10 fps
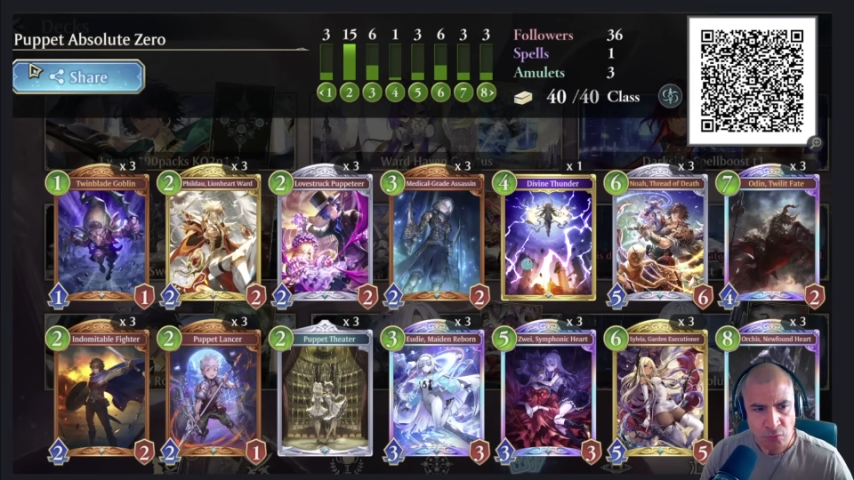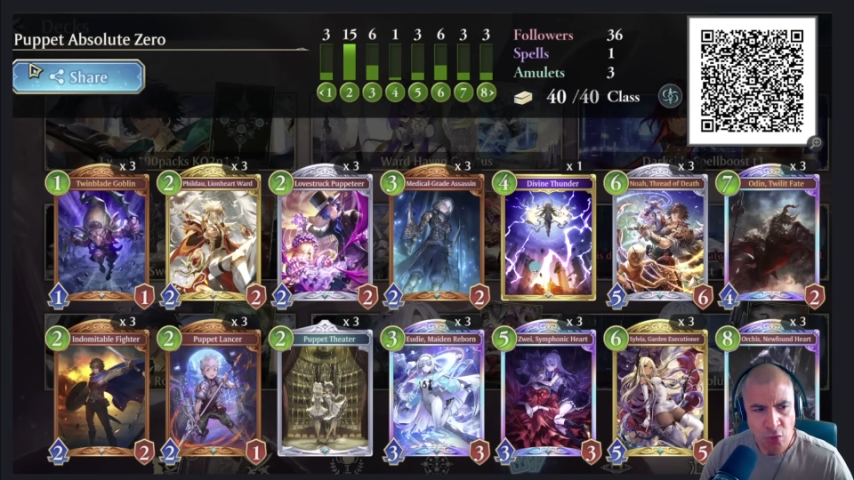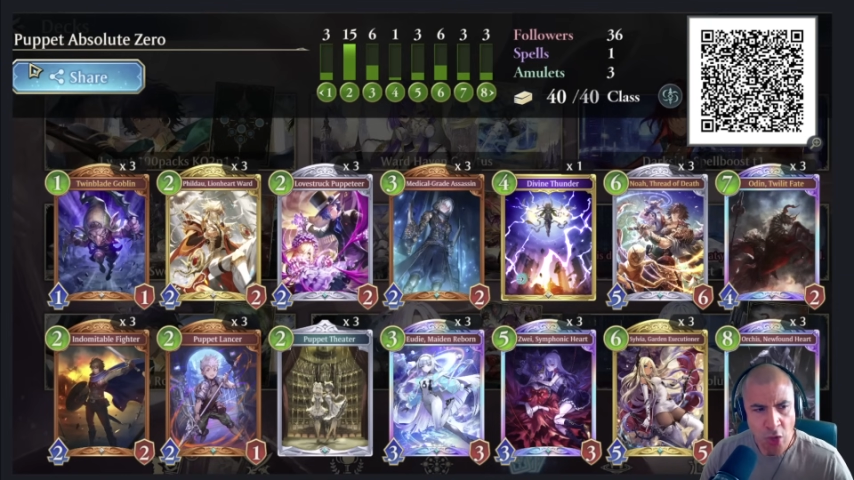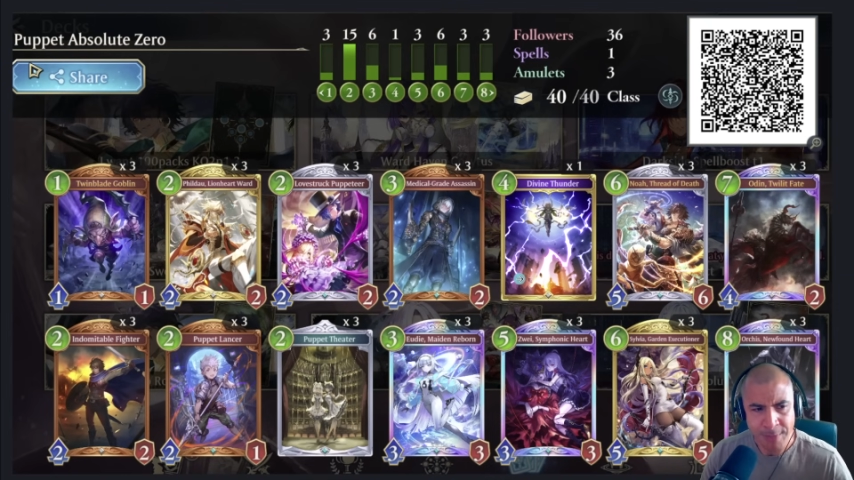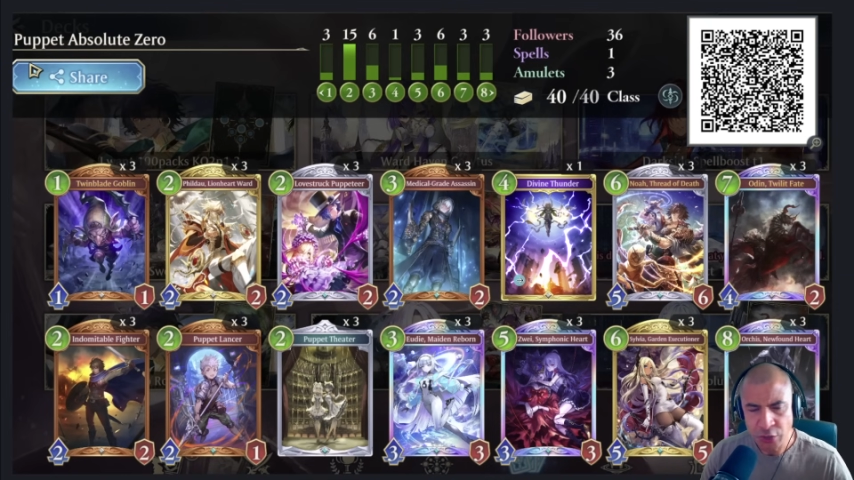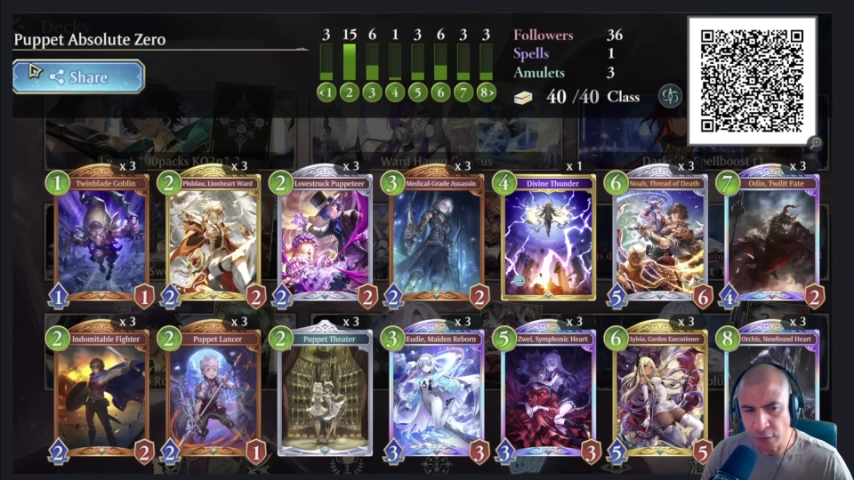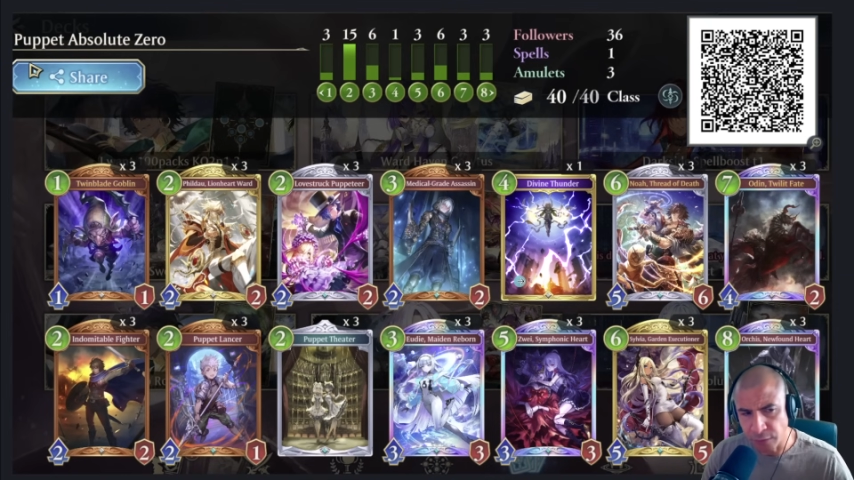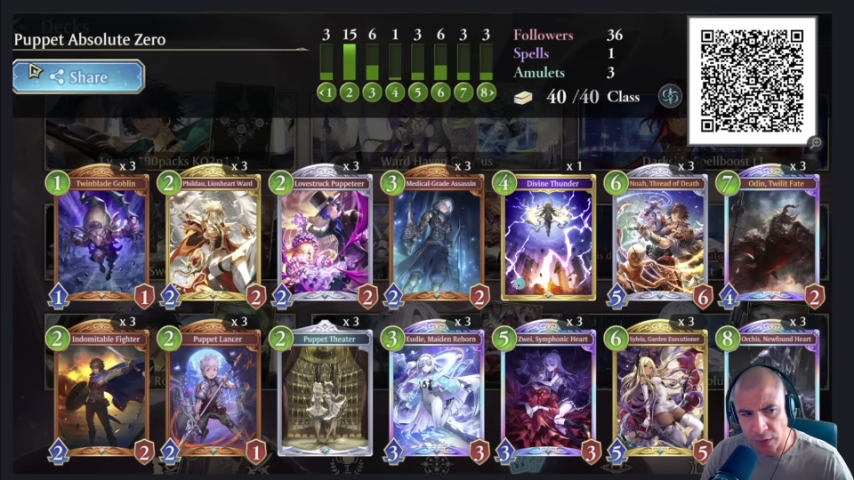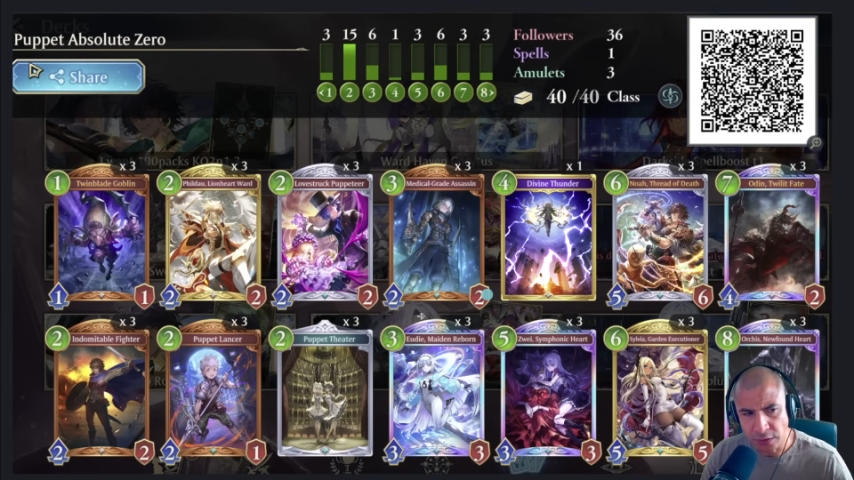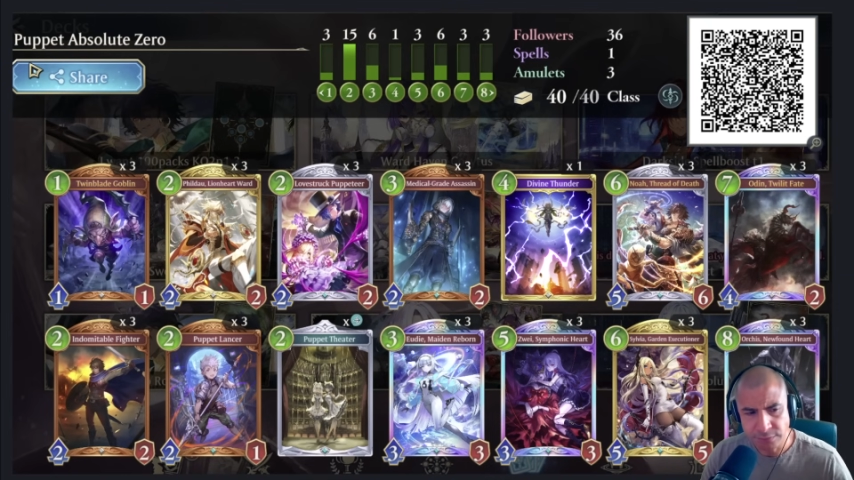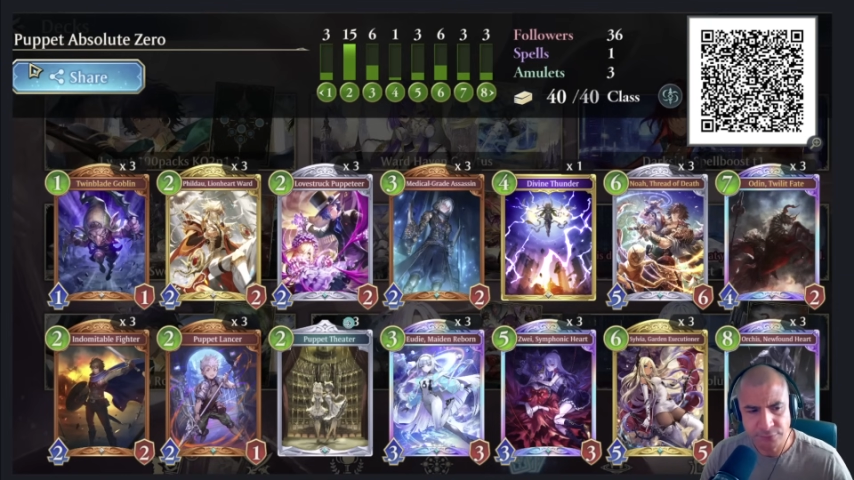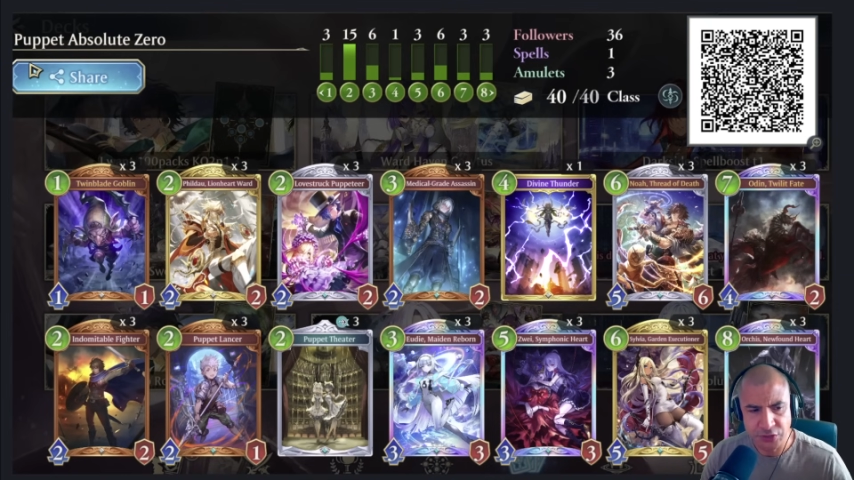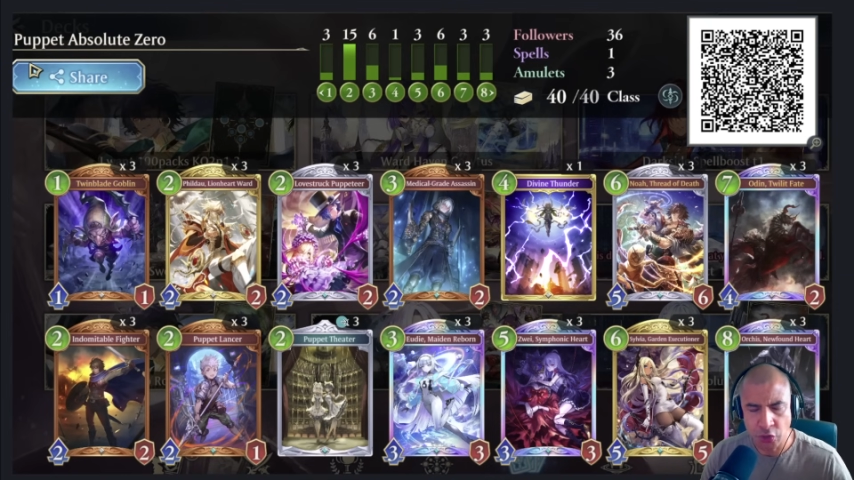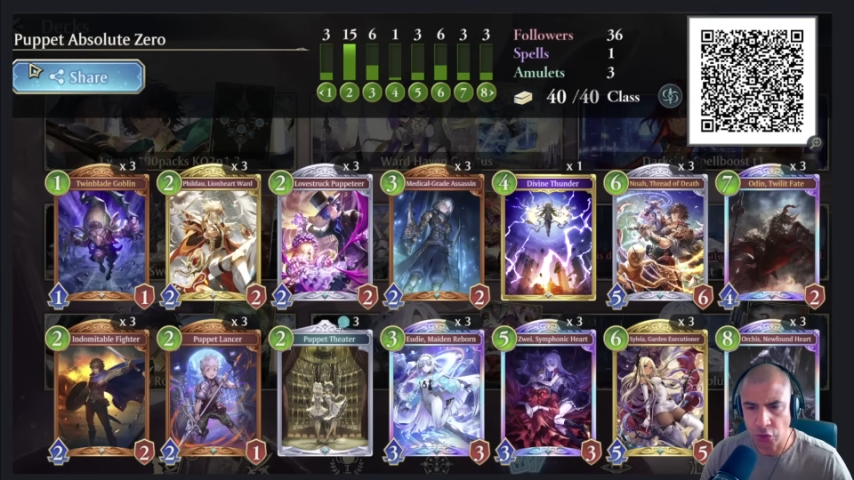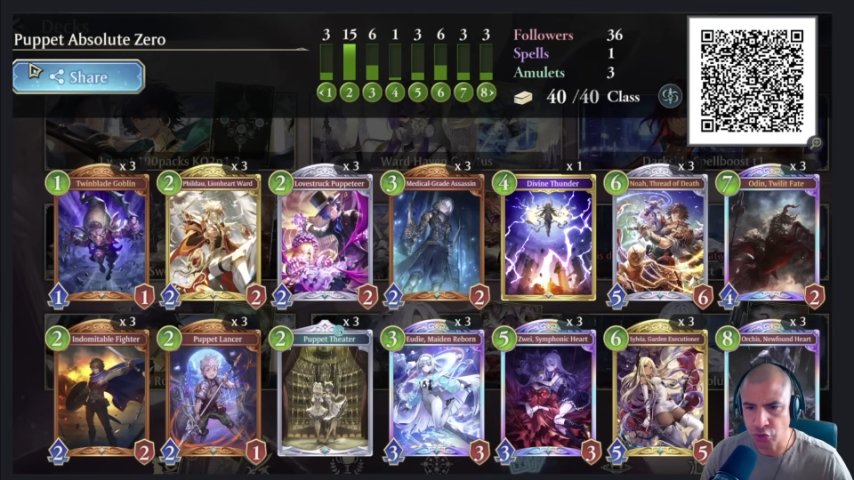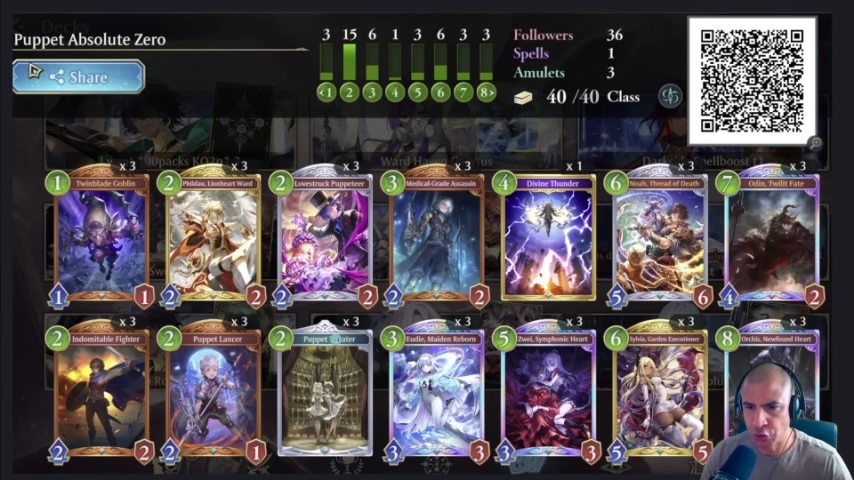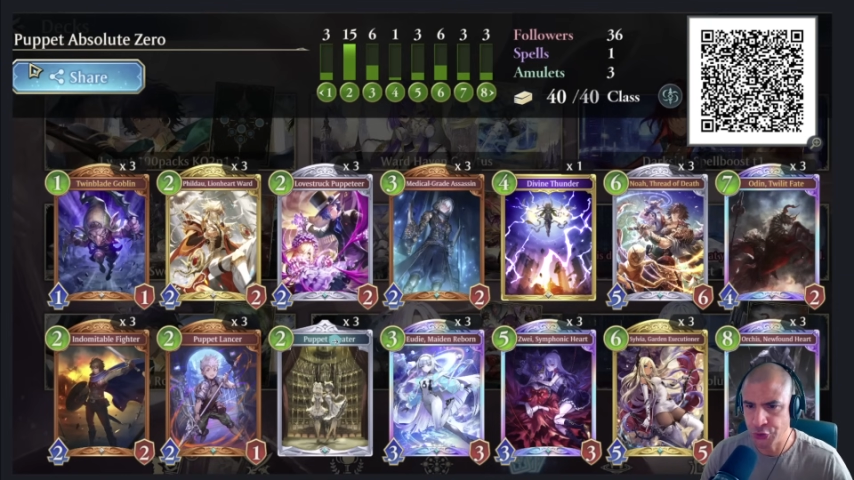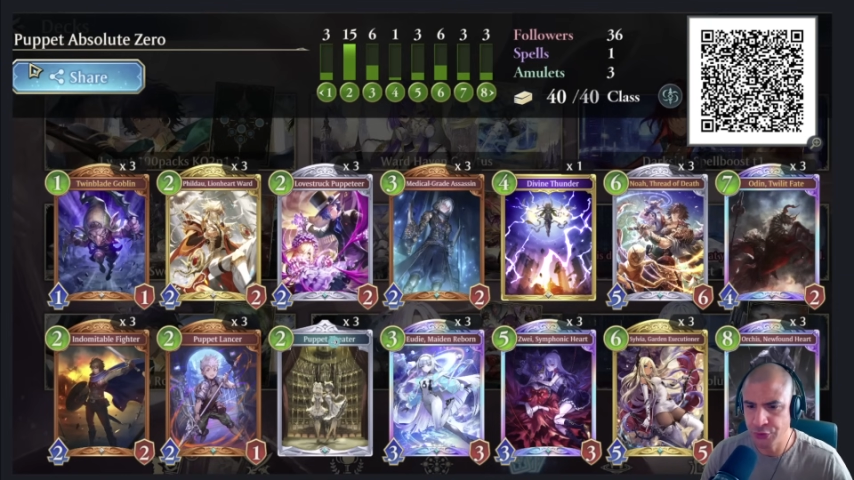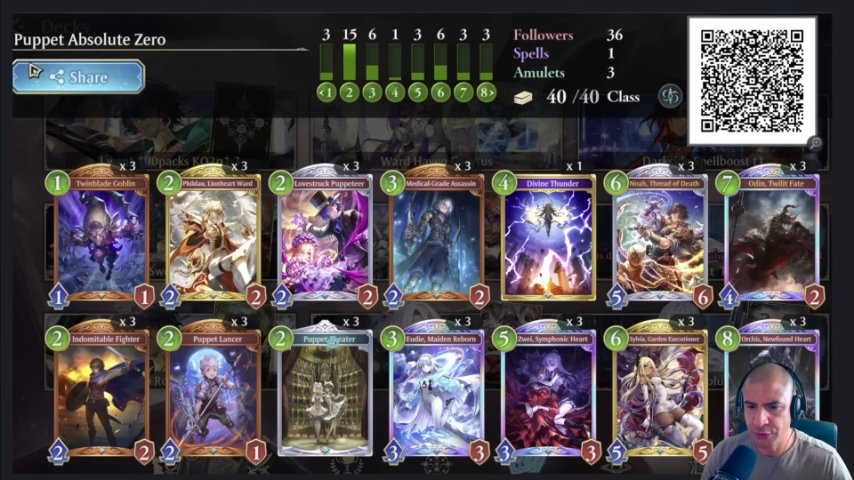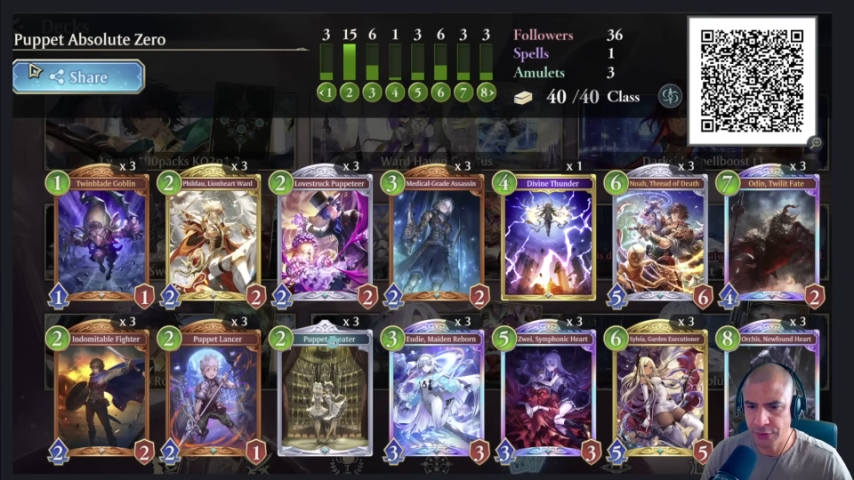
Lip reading: I mean, overall, there's not a ton